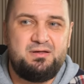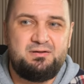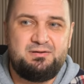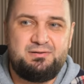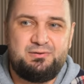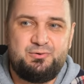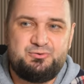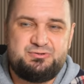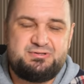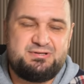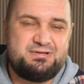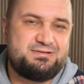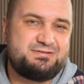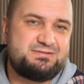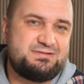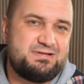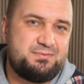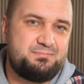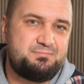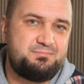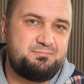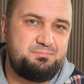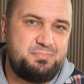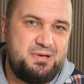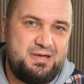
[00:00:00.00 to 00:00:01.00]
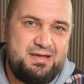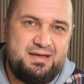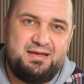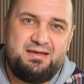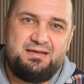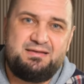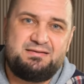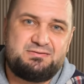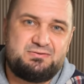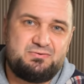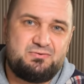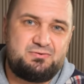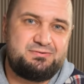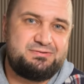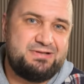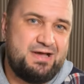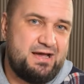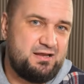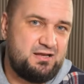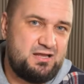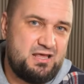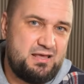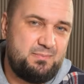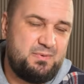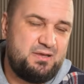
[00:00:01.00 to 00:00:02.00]
losing some bass or
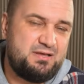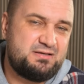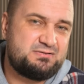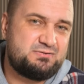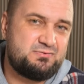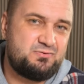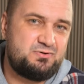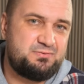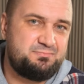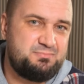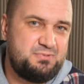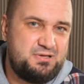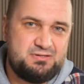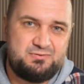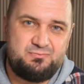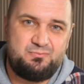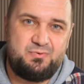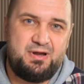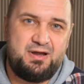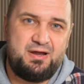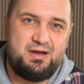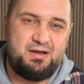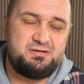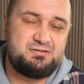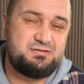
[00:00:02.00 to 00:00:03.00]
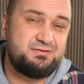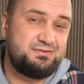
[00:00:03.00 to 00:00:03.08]
dynamics or mid-range.